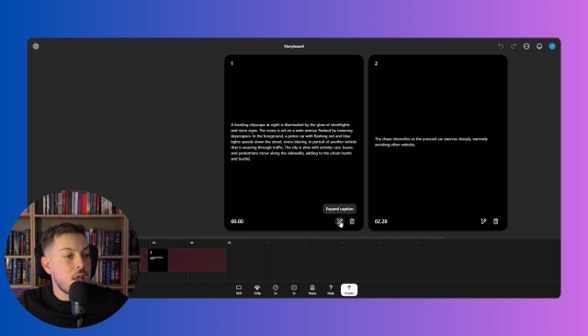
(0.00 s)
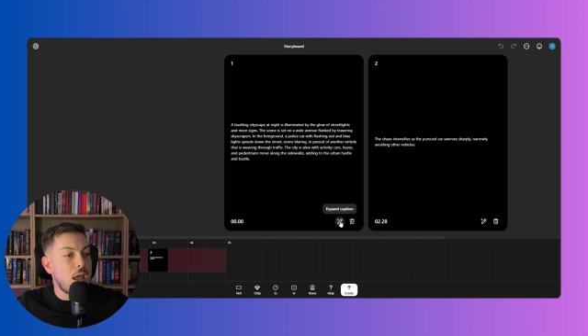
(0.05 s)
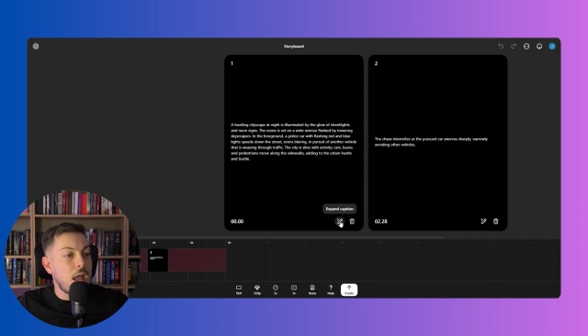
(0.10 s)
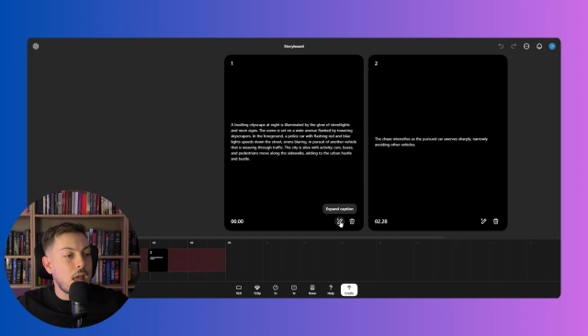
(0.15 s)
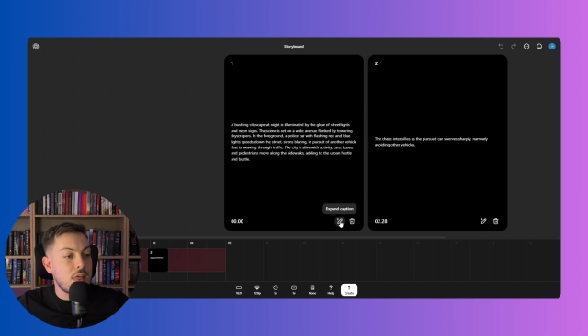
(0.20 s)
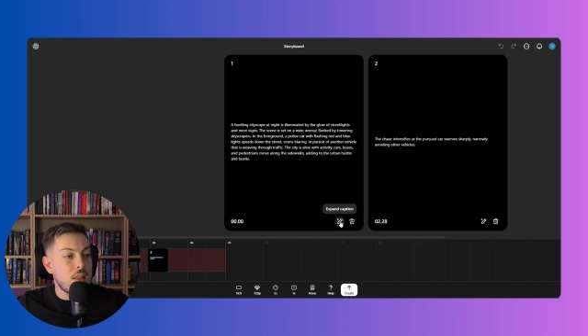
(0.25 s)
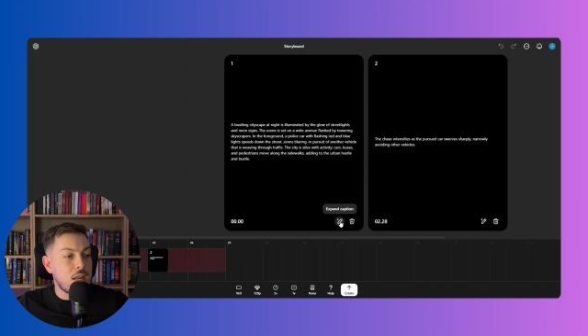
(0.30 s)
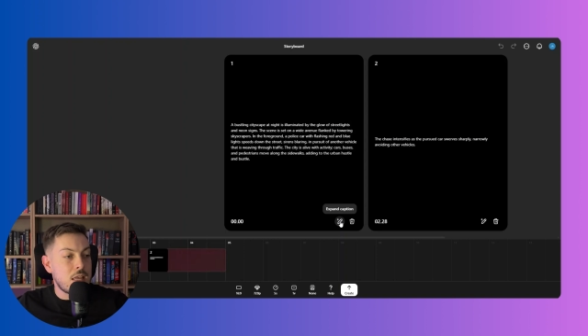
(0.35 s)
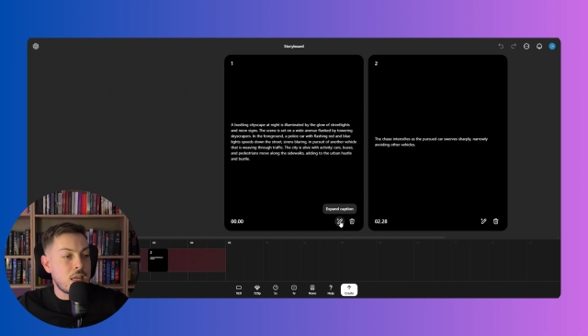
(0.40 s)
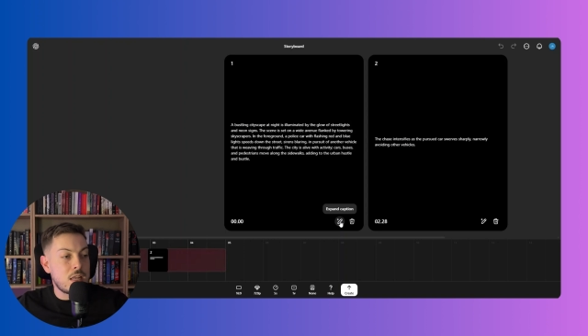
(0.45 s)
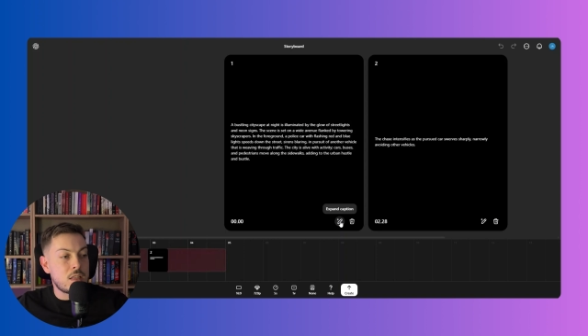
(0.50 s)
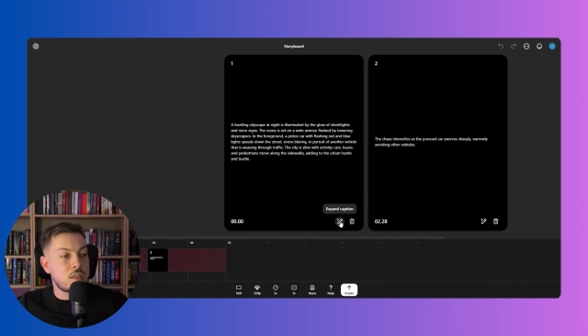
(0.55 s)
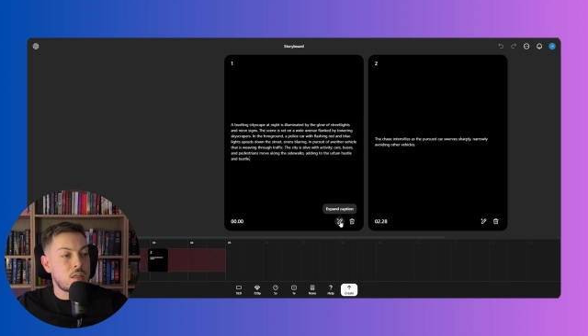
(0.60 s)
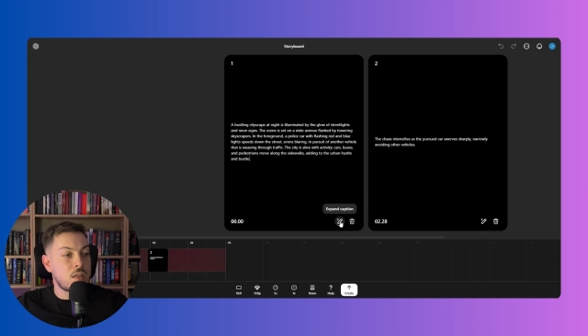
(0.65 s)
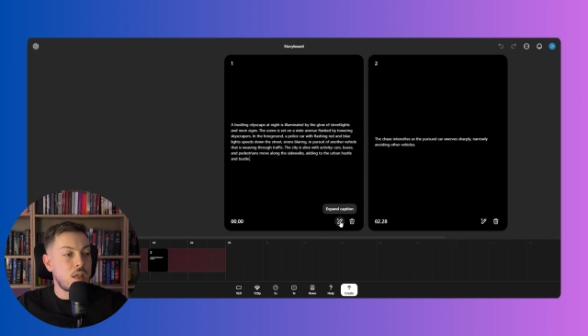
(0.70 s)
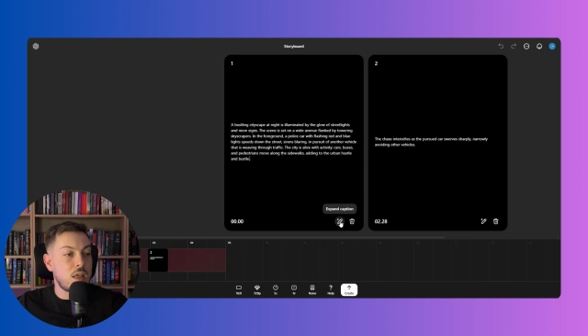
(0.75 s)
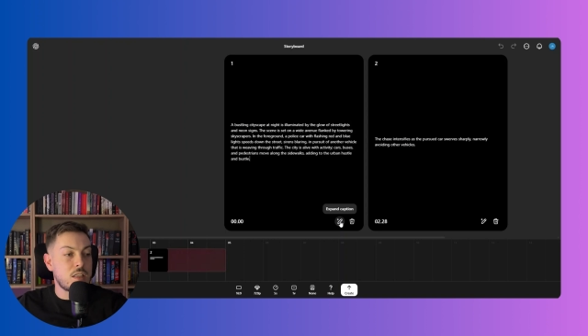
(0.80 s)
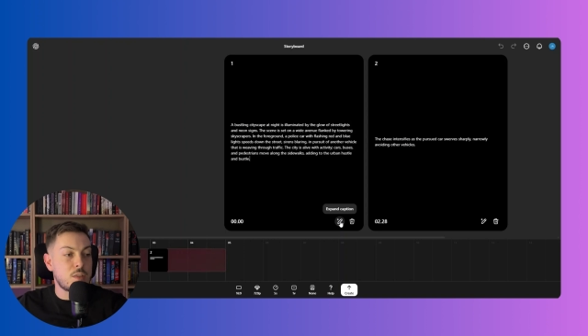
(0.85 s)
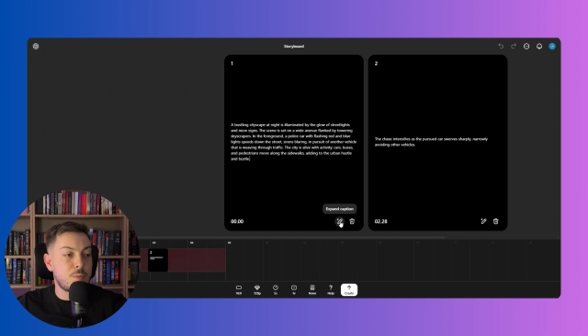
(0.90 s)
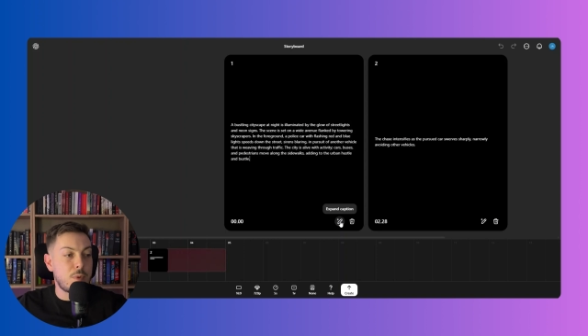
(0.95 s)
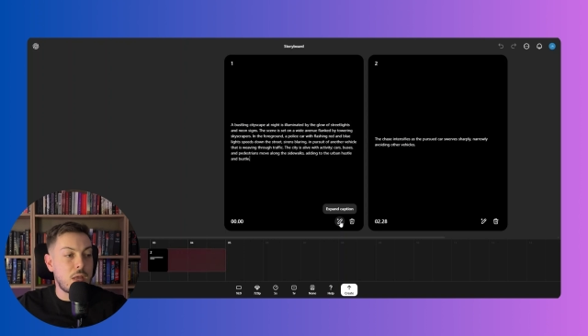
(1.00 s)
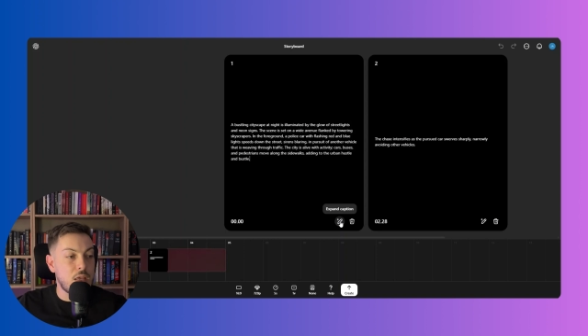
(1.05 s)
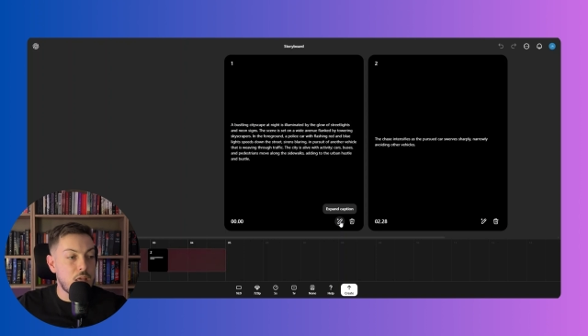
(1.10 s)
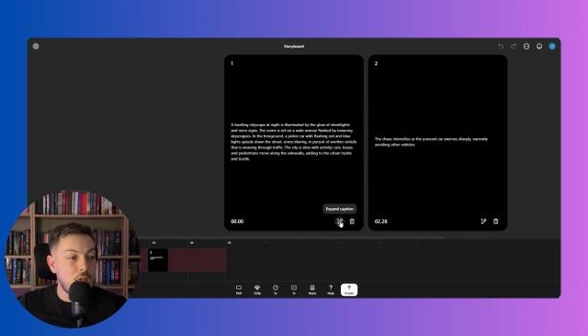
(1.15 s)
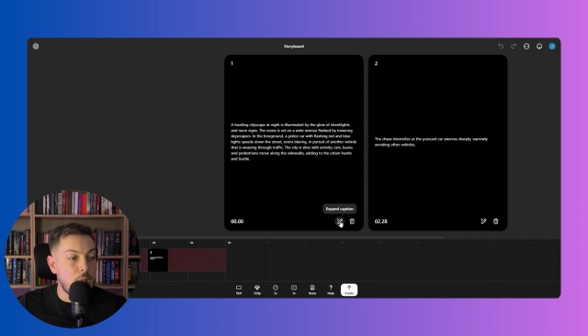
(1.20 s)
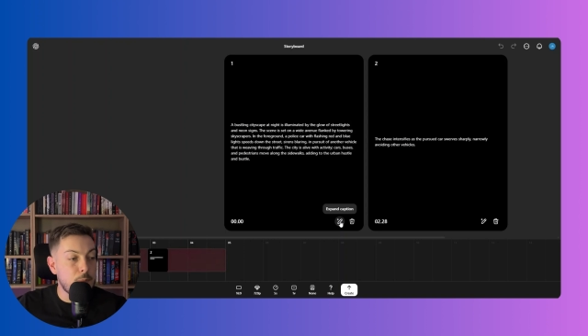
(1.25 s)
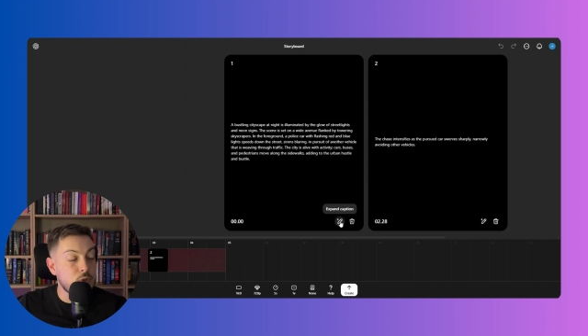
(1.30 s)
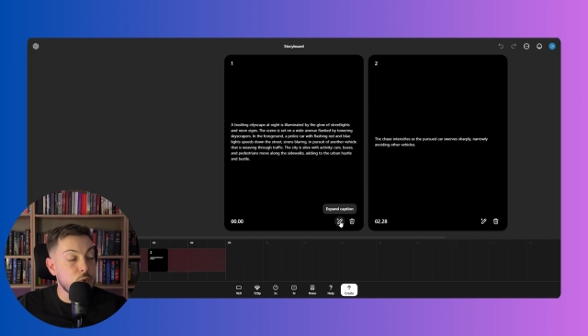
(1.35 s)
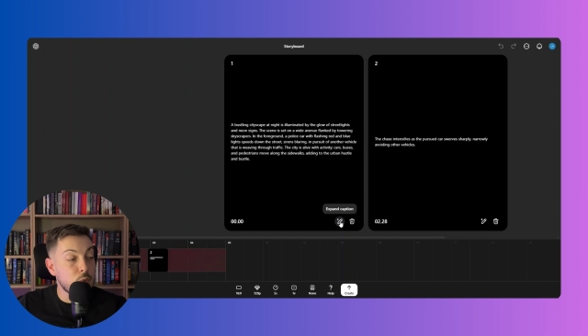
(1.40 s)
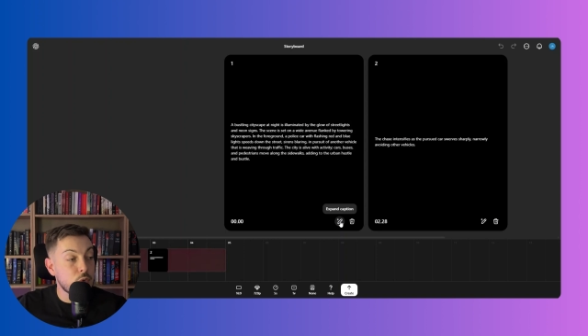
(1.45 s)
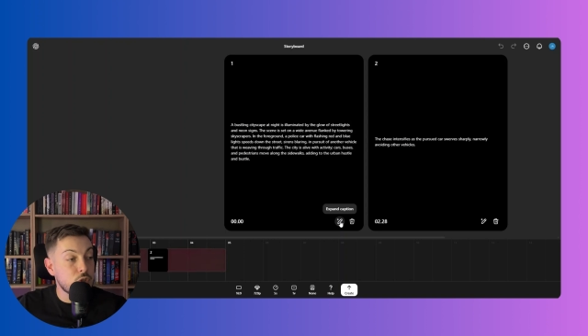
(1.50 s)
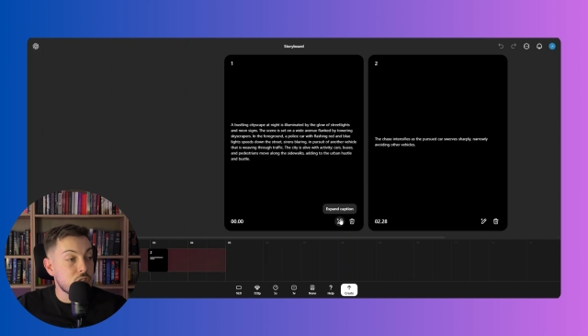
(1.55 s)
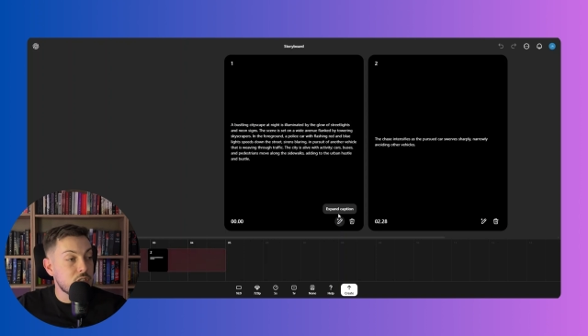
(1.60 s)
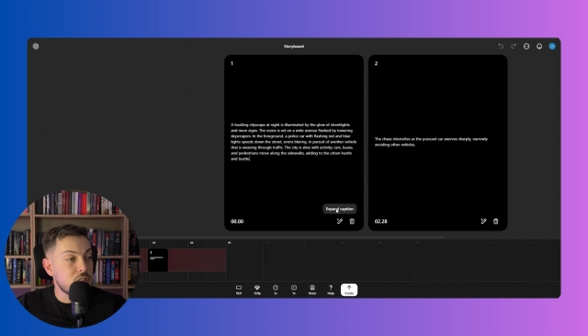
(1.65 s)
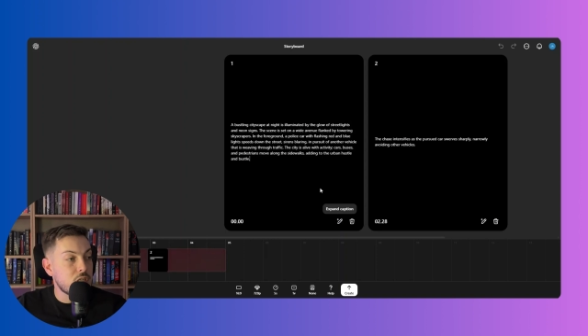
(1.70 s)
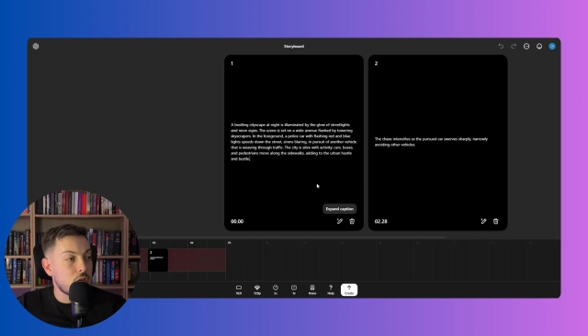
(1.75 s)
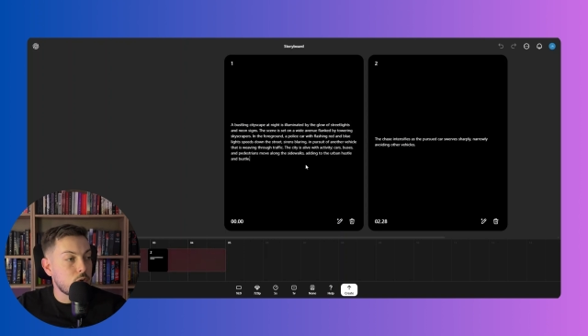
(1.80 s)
And then I hit expand caption, which is done